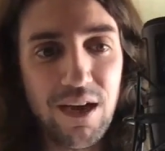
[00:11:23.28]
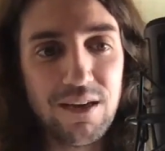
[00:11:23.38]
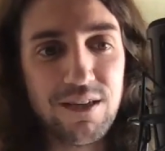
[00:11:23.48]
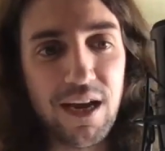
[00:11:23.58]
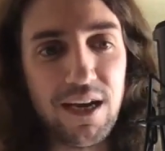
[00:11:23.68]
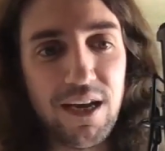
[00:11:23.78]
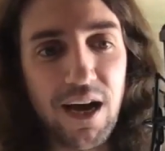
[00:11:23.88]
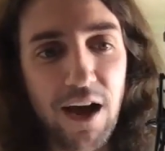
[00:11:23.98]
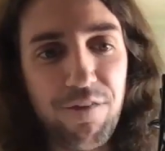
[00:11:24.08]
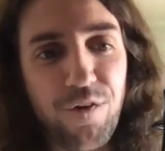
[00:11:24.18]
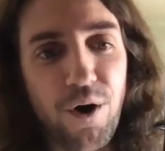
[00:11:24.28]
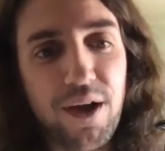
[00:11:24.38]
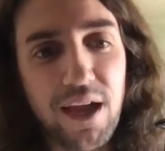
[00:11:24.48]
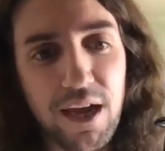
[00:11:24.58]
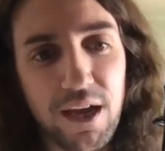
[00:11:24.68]
Danny
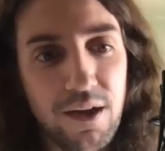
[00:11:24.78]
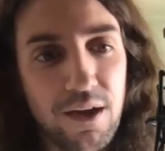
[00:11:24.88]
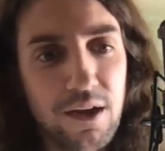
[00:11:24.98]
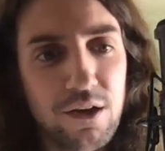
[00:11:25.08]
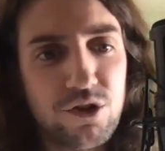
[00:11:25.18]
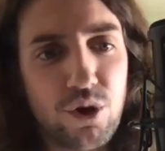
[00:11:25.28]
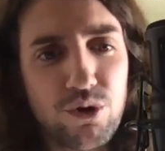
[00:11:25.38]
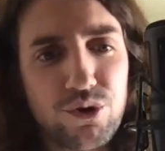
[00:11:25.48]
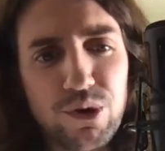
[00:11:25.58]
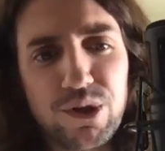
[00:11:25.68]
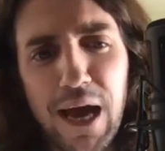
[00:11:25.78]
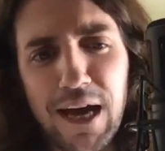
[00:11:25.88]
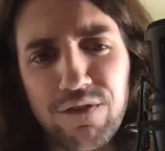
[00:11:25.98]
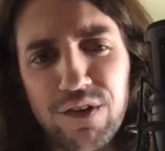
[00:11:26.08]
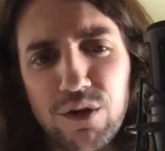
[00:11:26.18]
Haifong, a socialist
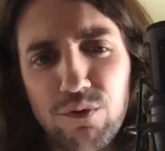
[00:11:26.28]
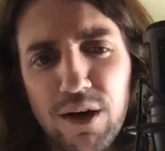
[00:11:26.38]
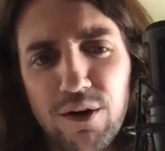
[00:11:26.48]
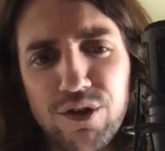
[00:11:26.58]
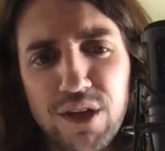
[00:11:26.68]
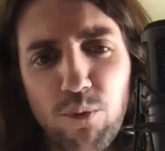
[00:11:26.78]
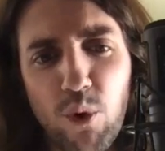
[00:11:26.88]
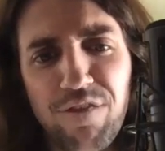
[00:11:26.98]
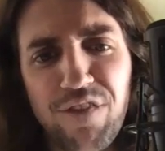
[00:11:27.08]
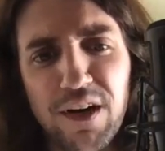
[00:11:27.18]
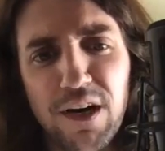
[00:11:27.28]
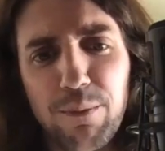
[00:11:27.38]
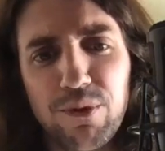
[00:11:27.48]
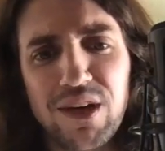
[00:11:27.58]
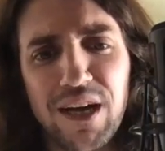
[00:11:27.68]
activist and writer, said what offended
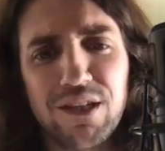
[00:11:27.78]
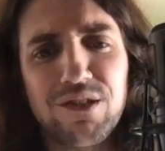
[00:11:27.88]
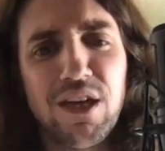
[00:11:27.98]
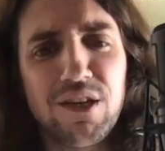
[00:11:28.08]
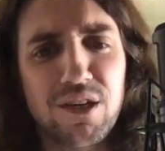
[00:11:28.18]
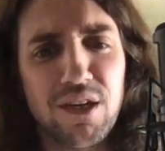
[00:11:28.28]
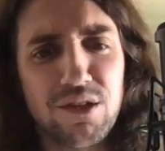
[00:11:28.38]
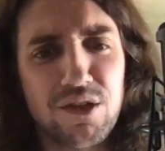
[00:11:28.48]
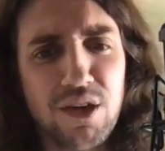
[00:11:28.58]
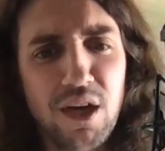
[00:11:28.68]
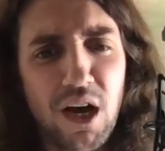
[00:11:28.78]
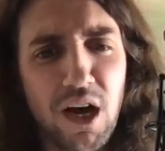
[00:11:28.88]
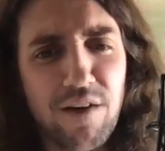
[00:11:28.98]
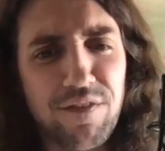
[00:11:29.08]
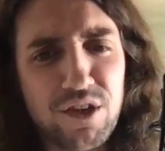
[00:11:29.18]
him was not the dissonance
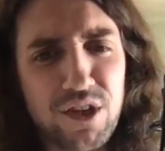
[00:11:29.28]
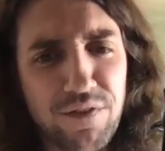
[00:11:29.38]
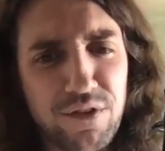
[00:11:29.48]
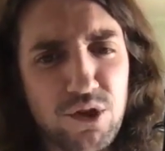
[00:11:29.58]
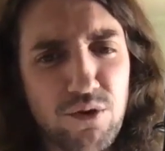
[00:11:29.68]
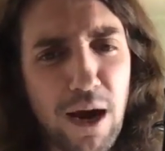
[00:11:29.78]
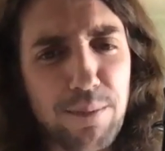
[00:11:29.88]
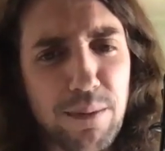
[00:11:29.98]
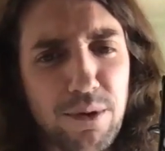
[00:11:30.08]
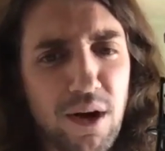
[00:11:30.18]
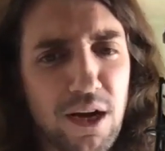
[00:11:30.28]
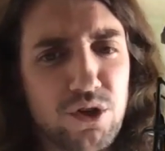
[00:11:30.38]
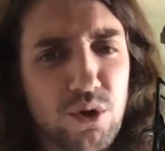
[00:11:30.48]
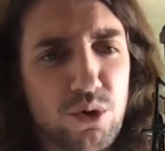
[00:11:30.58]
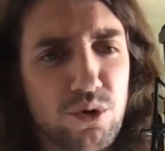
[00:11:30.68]
of the self-described democratic
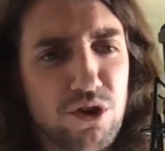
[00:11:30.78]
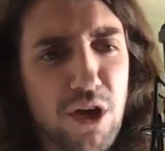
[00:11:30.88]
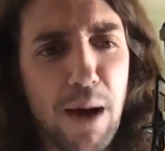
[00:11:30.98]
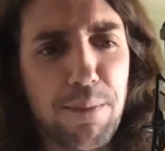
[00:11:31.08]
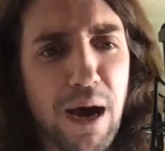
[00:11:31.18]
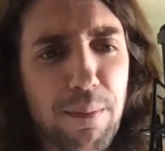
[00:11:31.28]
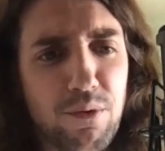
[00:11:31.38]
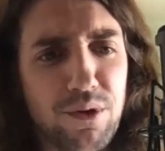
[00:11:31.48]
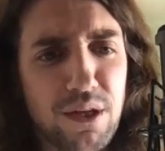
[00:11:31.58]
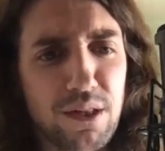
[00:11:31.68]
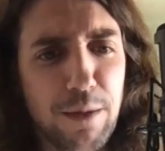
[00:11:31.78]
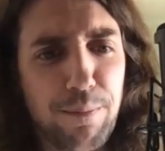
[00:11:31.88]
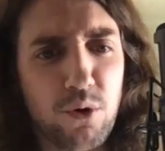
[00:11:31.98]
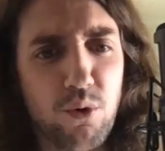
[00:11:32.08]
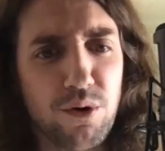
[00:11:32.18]
socialists hobnobbing with the elite,
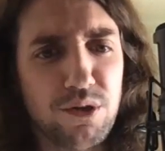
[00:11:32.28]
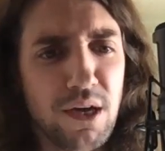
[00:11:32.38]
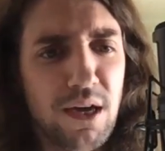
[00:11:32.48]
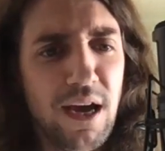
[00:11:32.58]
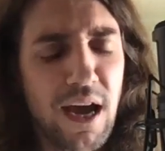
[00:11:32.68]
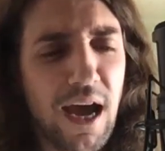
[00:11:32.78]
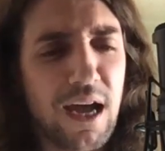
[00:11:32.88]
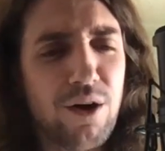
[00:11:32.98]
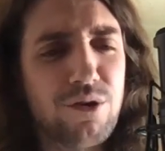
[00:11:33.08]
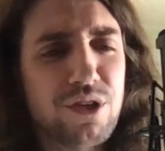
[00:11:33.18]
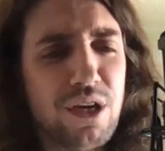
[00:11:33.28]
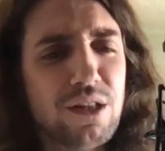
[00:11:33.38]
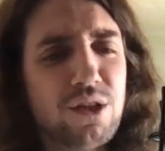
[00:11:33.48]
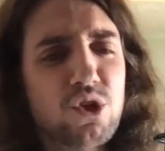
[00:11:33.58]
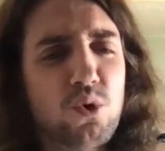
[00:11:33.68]
but, quote, AOC
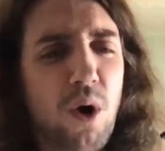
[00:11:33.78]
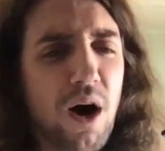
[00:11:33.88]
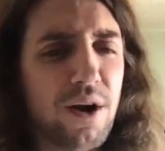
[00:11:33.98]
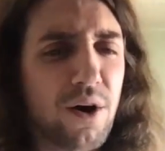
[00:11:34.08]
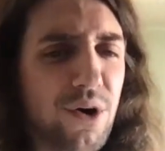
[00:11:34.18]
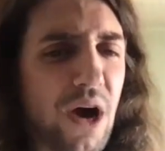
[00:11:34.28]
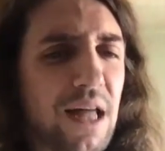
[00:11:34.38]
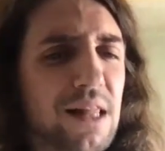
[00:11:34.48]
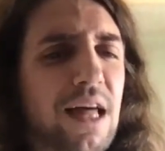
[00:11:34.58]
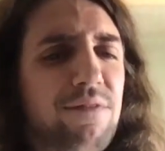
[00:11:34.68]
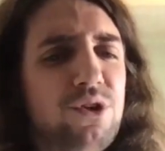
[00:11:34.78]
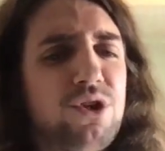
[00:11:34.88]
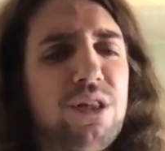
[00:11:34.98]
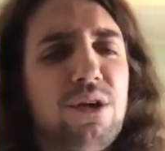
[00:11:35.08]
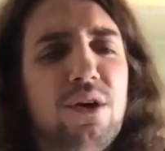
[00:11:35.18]
and the squad are not
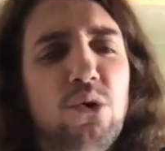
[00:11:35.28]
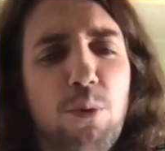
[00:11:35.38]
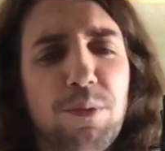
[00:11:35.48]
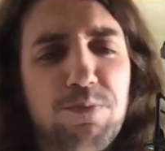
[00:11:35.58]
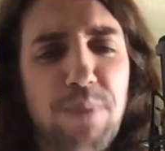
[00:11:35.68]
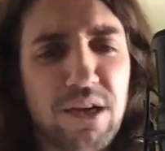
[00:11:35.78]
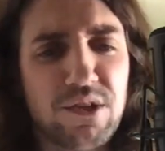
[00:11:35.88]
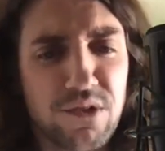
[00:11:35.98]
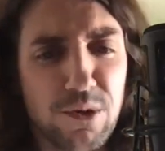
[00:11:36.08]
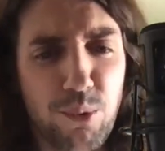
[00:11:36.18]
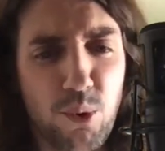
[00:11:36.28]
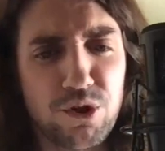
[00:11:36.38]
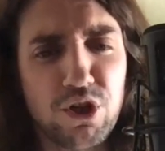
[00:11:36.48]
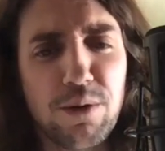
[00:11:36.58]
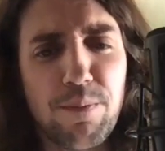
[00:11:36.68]
leveraging their enormous base of
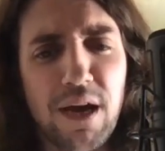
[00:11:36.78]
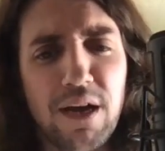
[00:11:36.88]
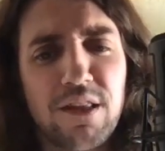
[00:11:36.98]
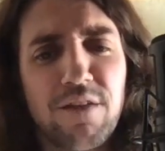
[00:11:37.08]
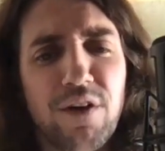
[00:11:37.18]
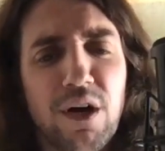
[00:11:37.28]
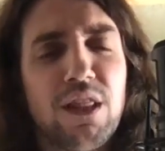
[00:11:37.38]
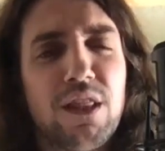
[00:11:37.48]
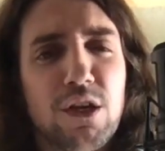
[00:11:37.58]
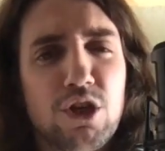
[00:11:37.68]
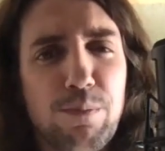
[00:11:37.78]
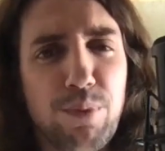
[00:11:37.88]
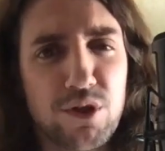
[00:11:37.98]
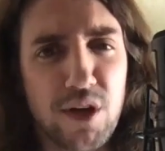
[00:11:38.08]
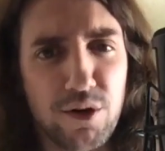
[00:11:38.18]
support to demand the very thing she
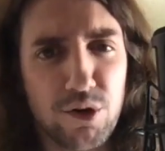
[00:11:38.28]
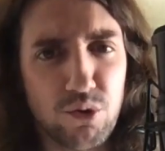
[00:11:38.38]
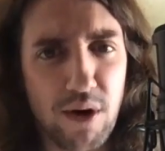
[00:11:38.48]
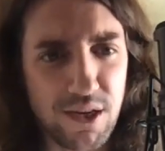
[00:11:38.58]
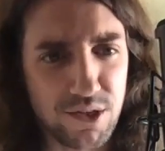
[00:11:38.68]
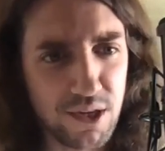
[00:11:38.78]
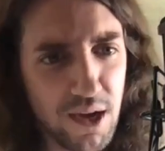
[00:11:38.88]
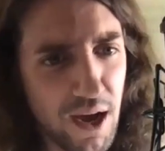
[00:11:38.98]
puts on her dress.